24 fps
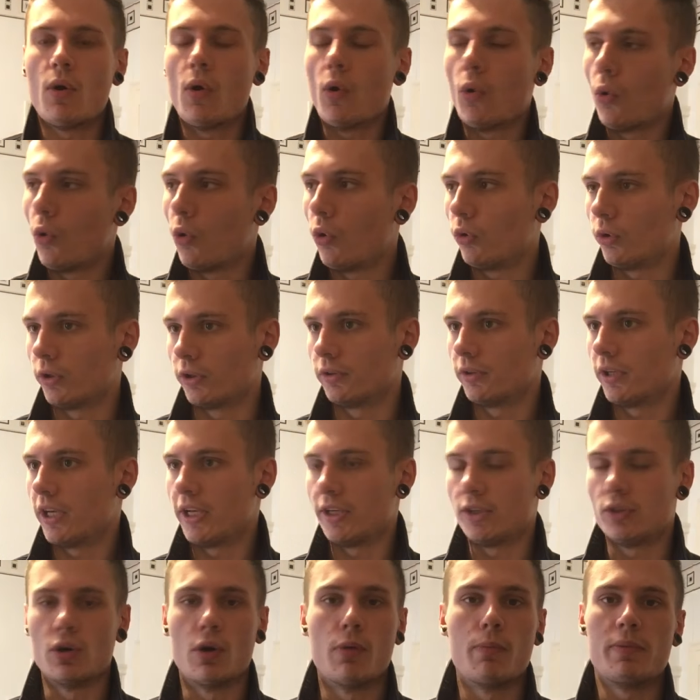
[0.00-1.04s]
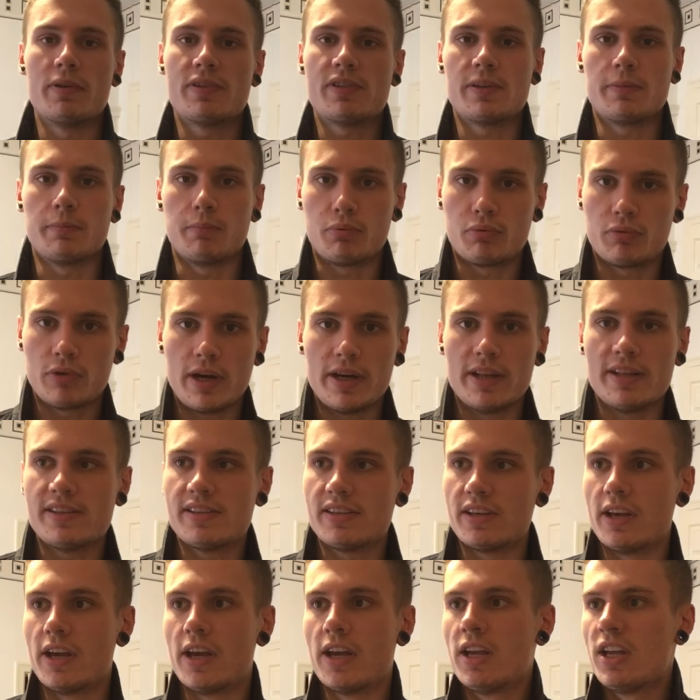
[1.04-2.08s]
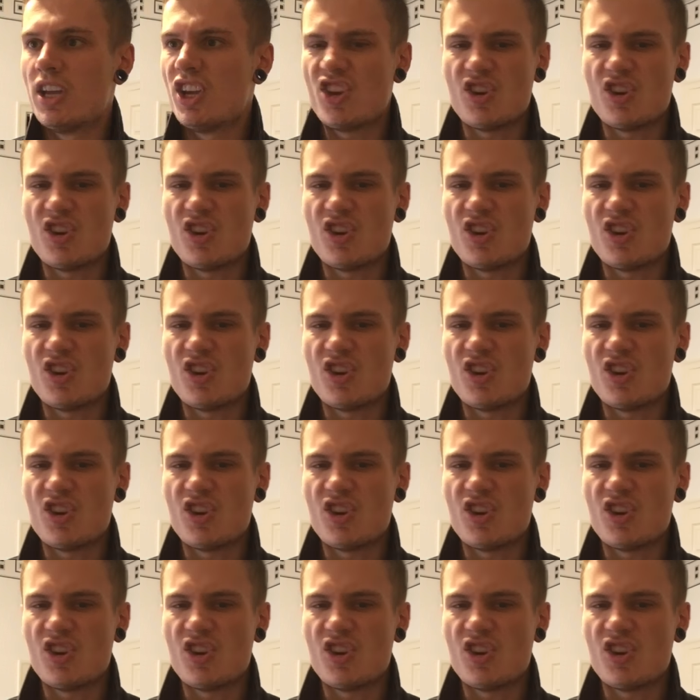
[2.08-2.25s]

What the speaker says: all-encompassing predator,